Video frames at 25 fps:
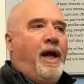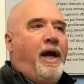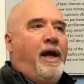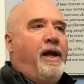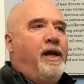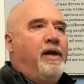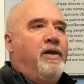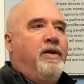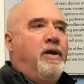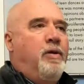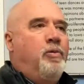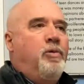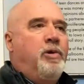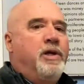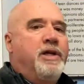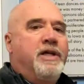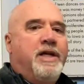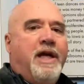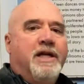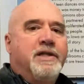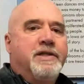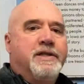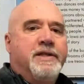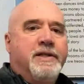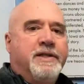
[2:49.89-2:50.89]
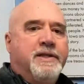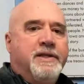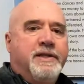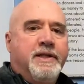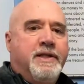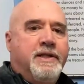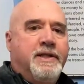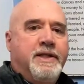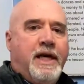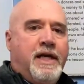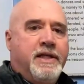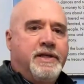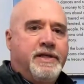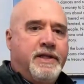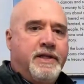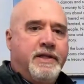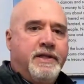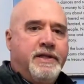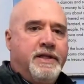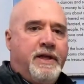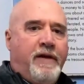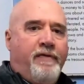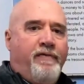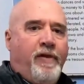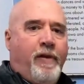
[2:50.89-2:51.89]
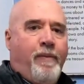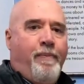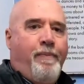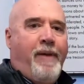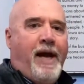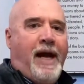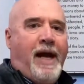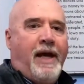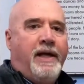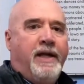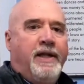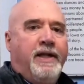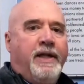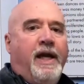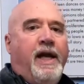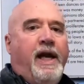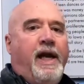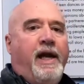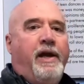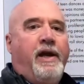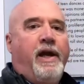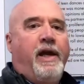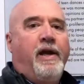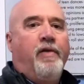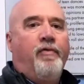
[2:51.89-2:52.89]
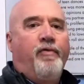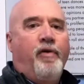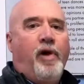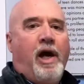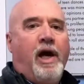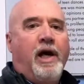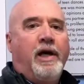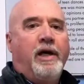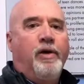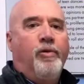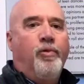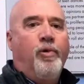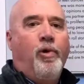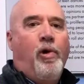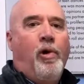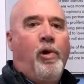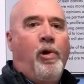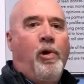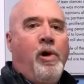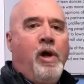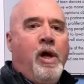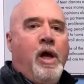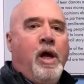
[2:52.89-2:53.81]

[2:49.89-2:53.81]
there were dozens and dozens of them back in the heyday of rock and roll.